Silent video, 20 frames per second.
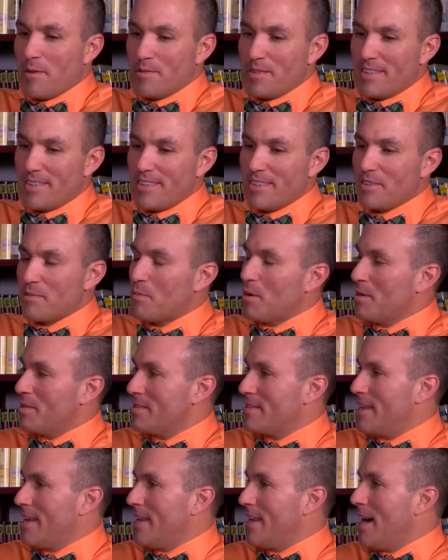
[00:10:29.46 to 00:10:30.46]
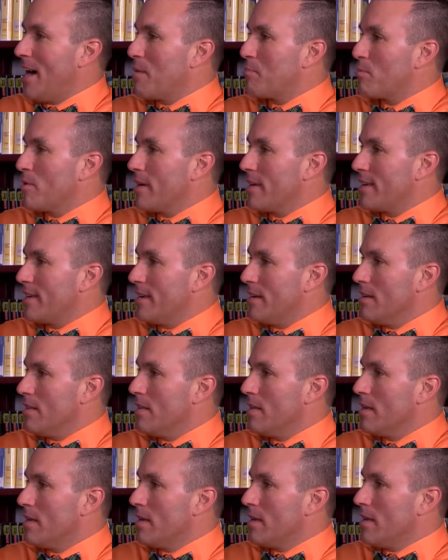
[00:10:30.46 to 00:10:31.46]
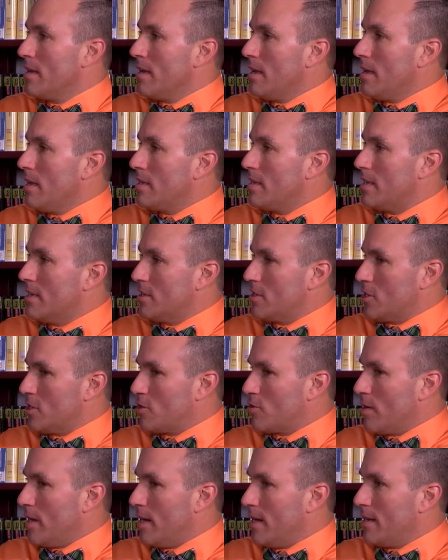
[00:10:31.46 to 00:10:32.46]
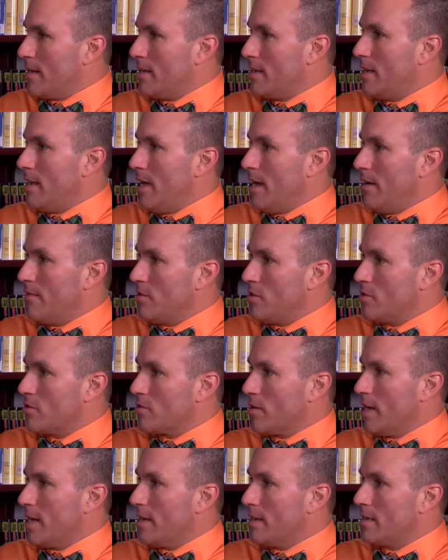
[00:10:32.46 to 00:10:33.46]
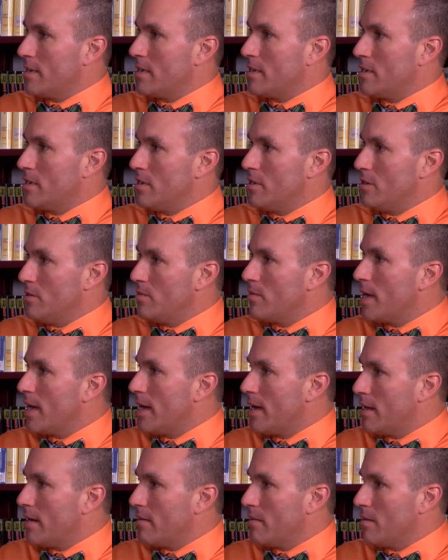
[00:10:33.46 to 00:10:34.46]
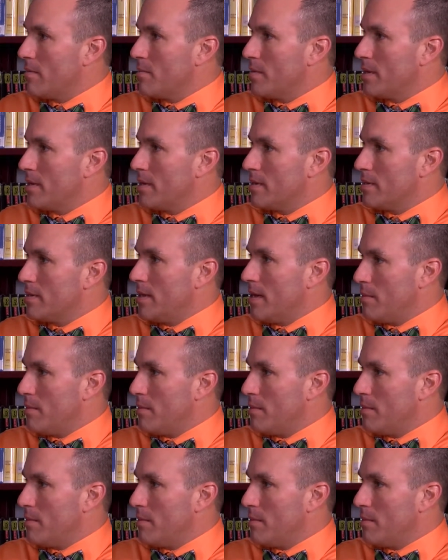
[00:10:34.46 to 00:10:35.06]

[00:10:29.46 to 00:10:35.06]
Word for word: always hears about is that Heartbreak Hill. Yes. Does the train have you trained to do that, or I mean, is